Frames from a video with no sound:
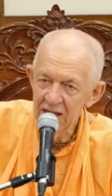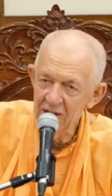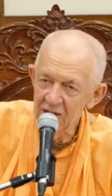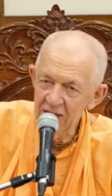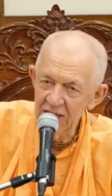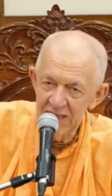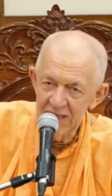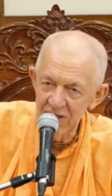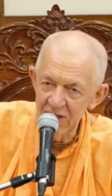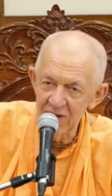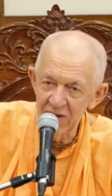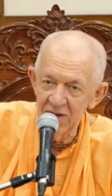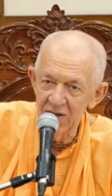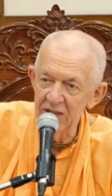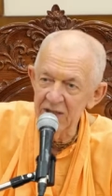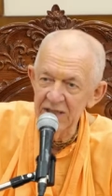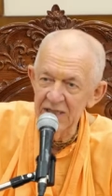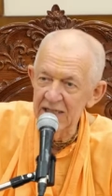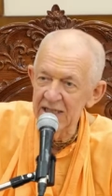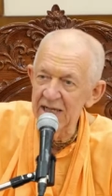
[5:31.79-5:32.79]
And later
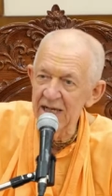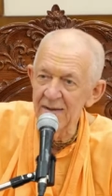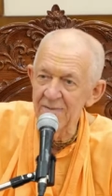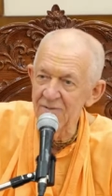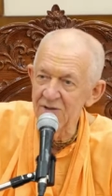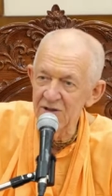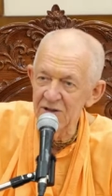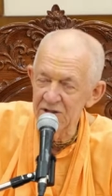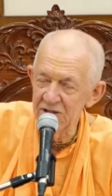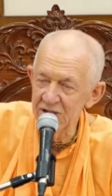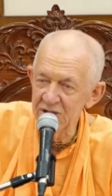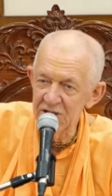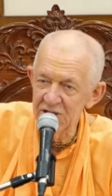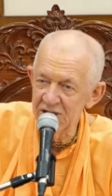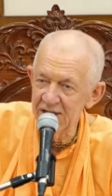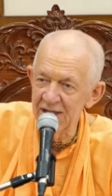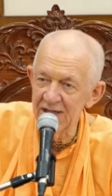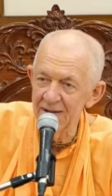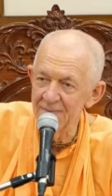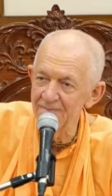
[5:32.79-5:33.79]
on he came to
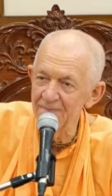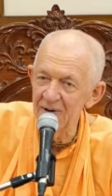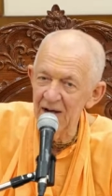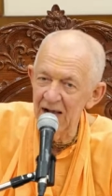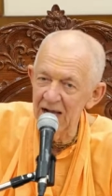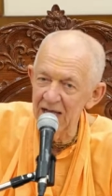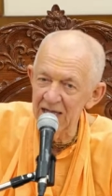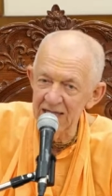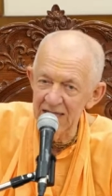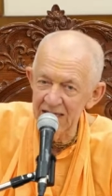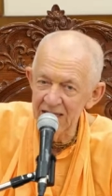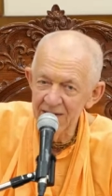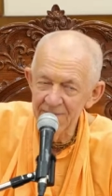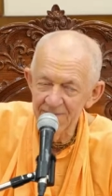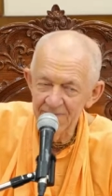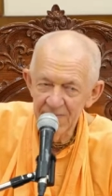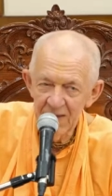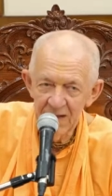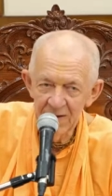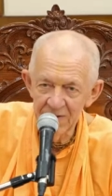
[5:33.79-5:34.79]

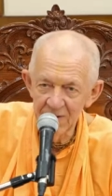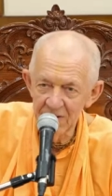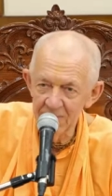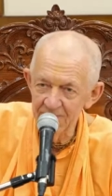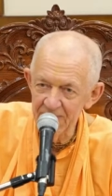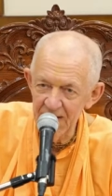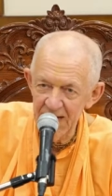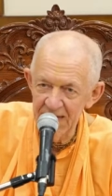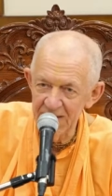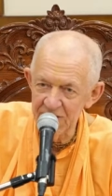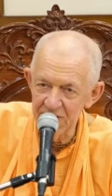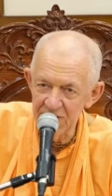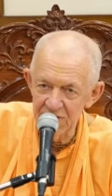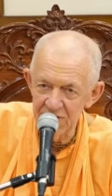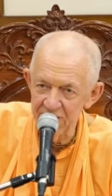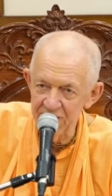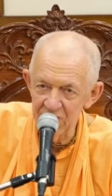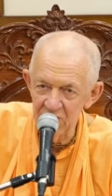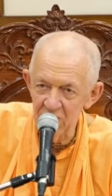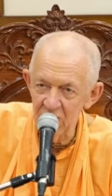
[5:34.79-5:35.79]
Nrsimhapali on the
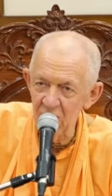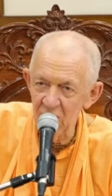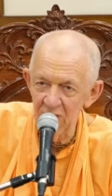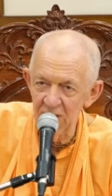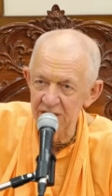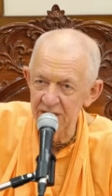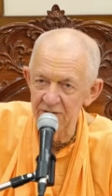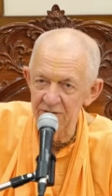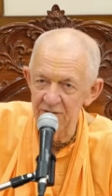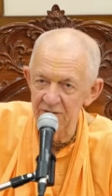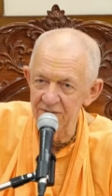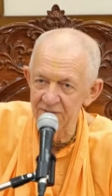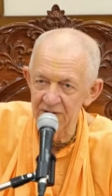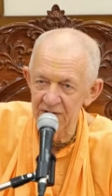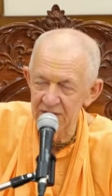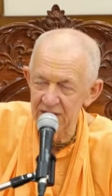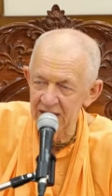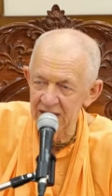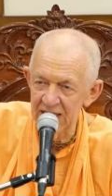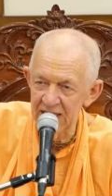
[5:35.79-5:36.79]
banks of a holy
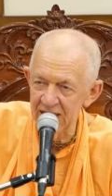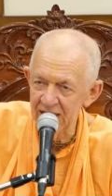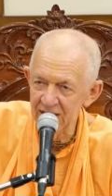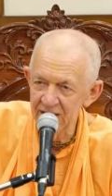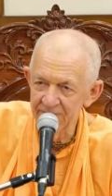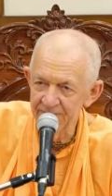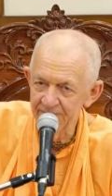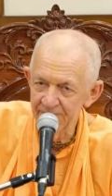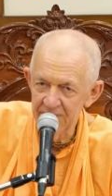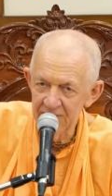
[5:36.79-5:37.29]
river there